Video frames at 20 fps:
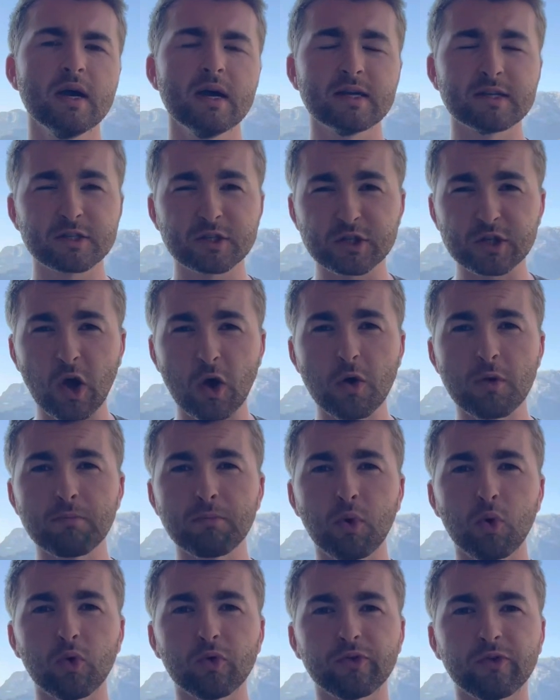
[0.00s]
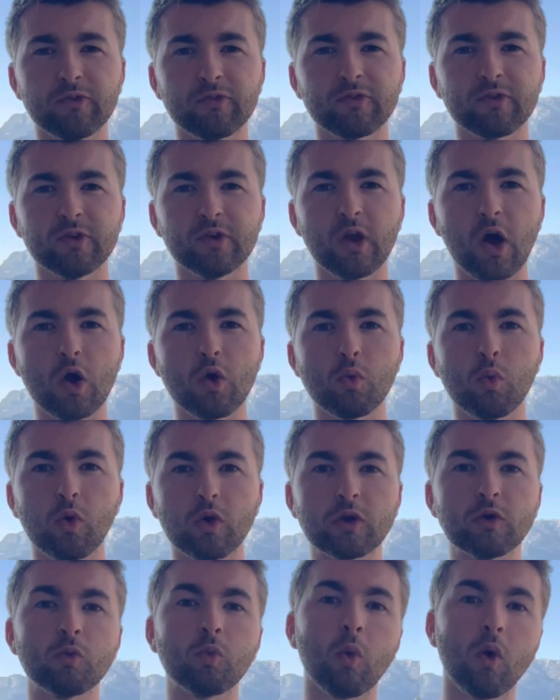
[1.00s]
It's so important to know
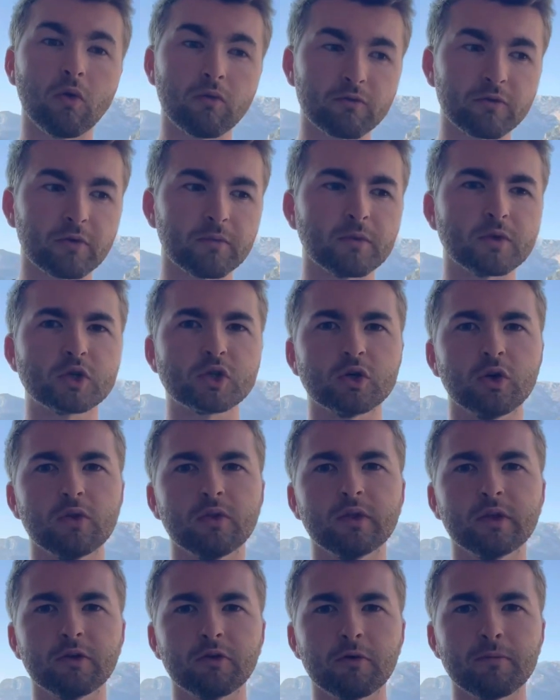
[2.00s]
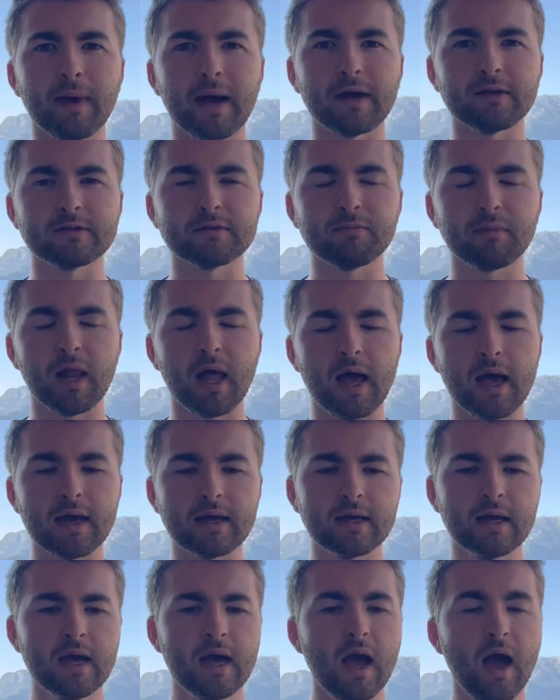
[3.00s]
what you want from the shot that you're about to
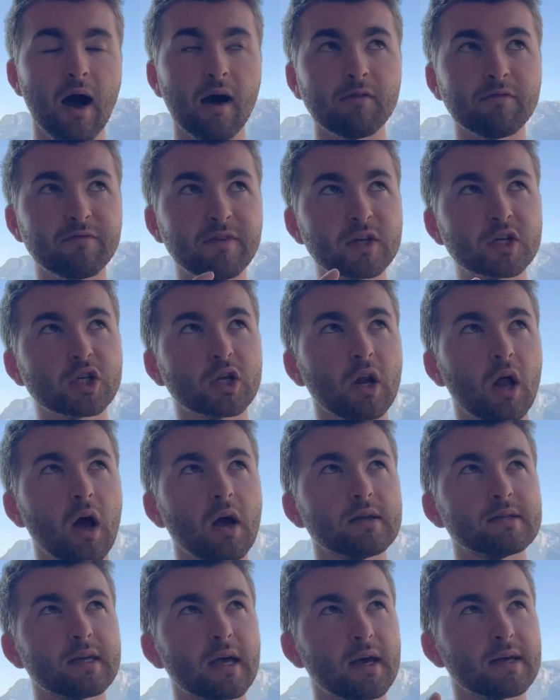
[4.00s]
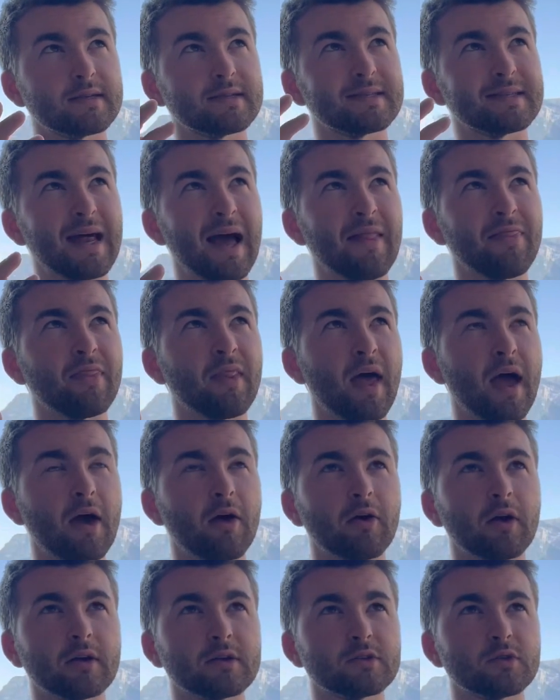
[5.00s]
play. I visualize it, I stand
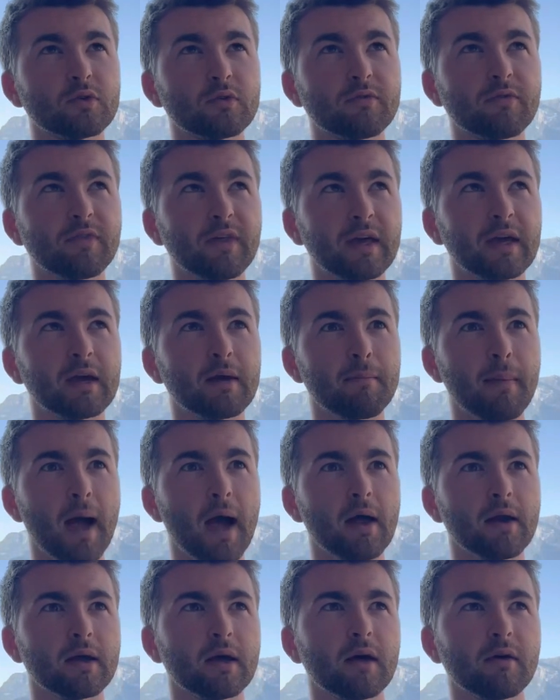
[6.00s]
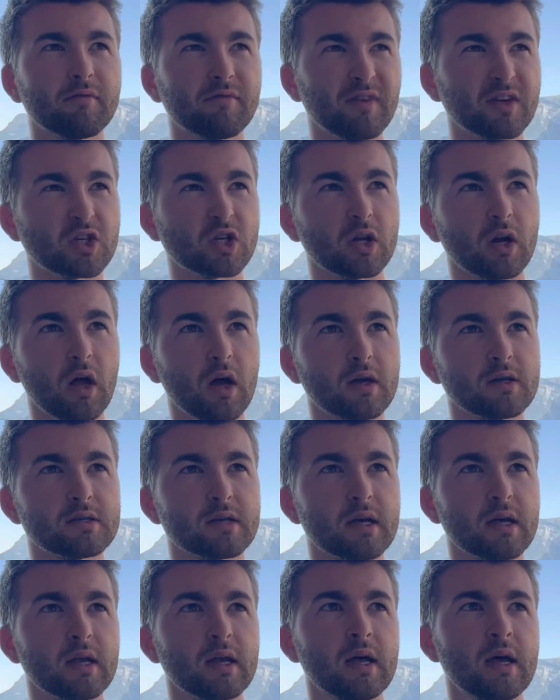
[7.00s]
there and I sort of think about it, I visualize
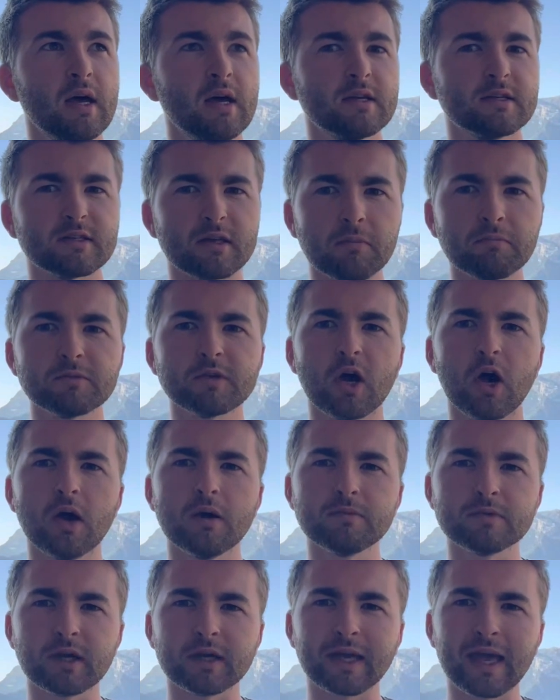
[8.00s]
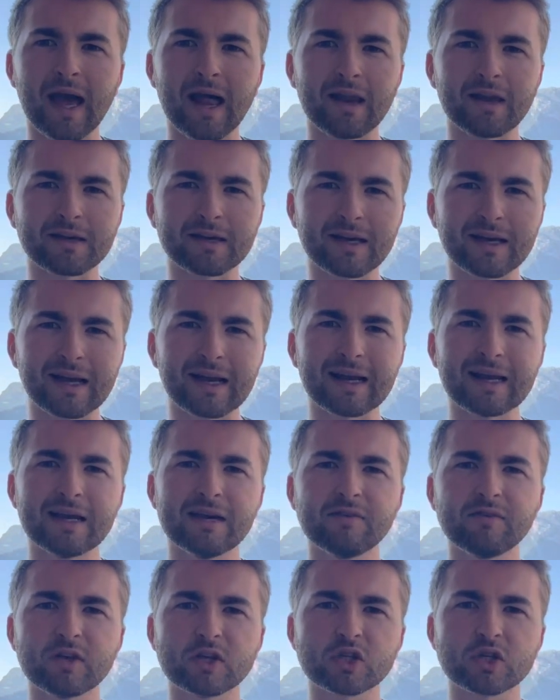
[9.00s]
it. Sometimes I get like a
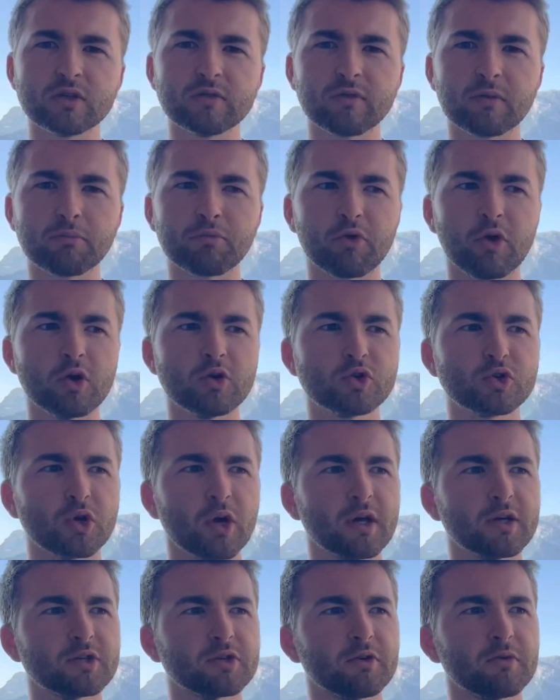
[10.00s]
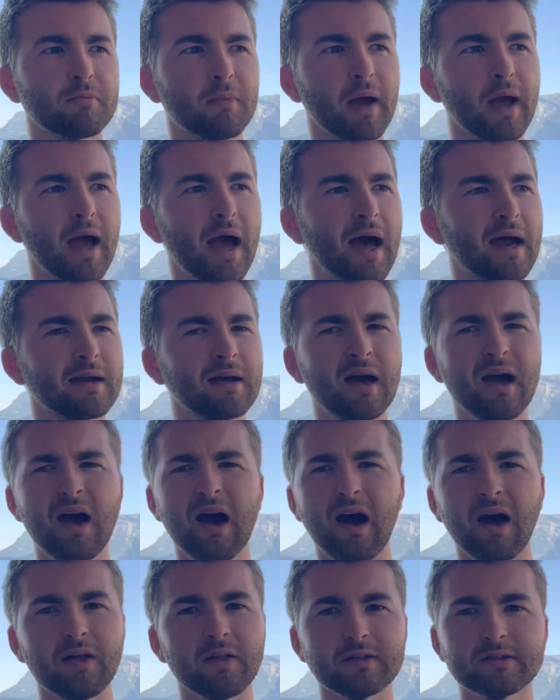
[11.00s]
clear vision of a pro tracer in my head,
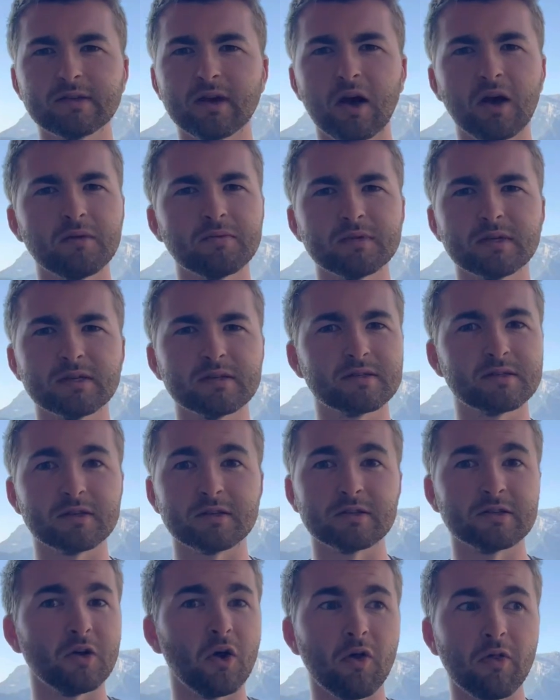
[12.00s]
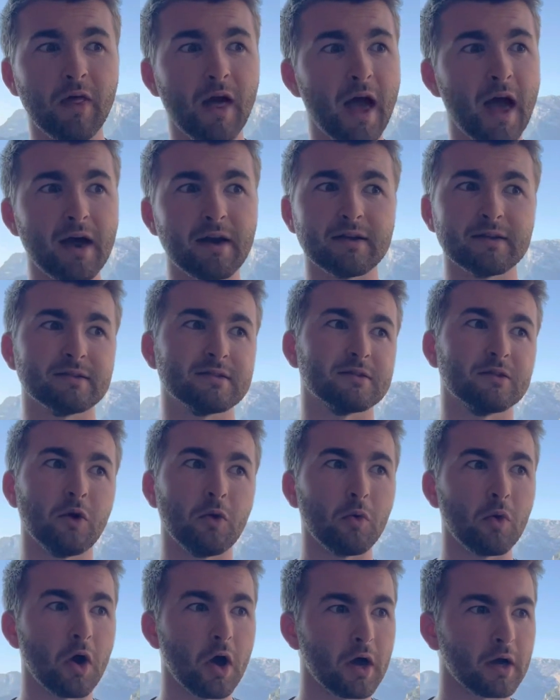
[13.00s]
other times it's just not there and it's
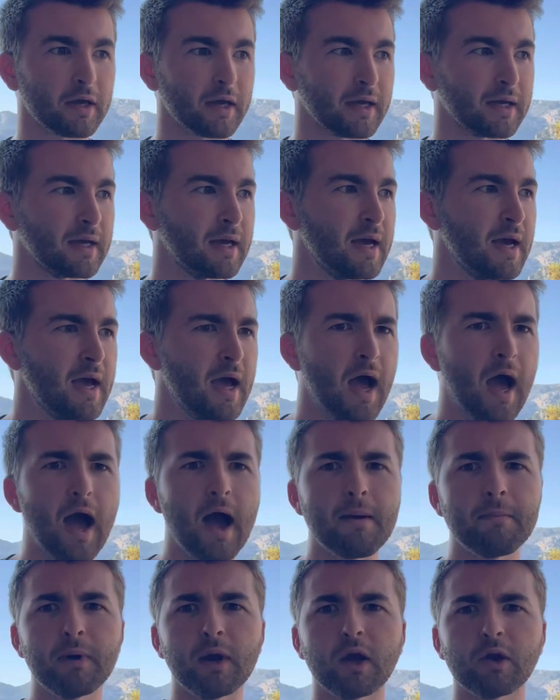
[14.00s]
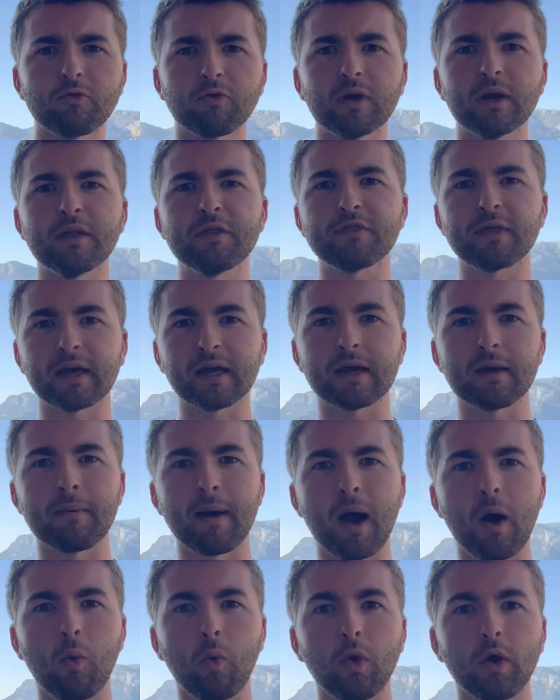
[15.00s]
not working, but I really think
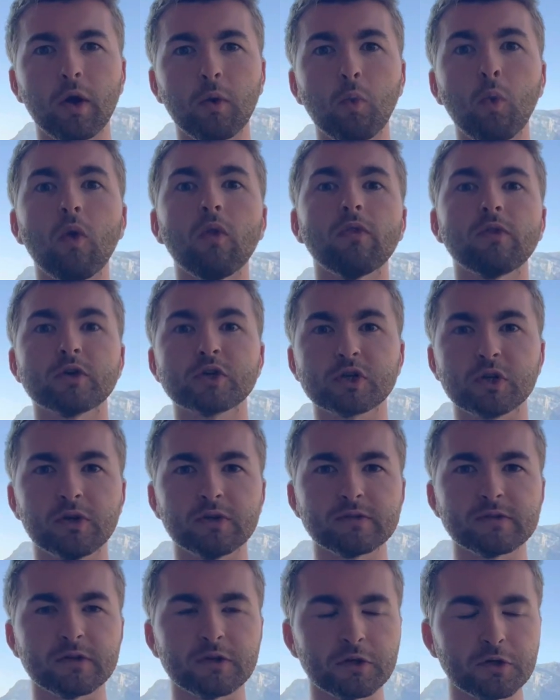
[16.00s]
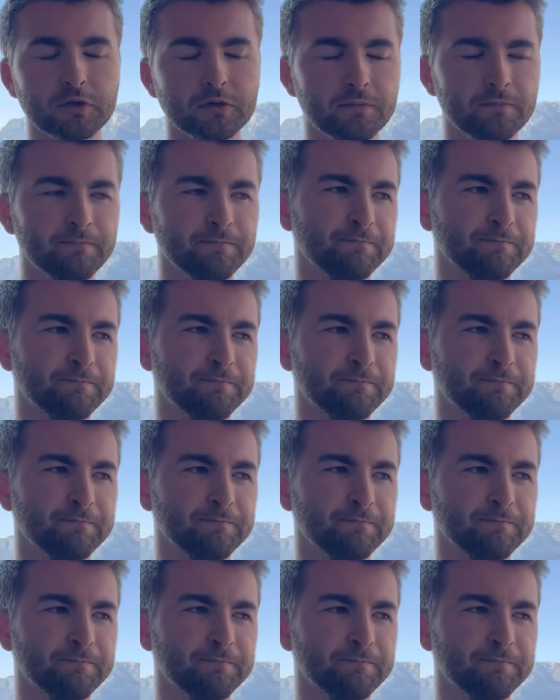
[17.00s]
about what I want the shot to do.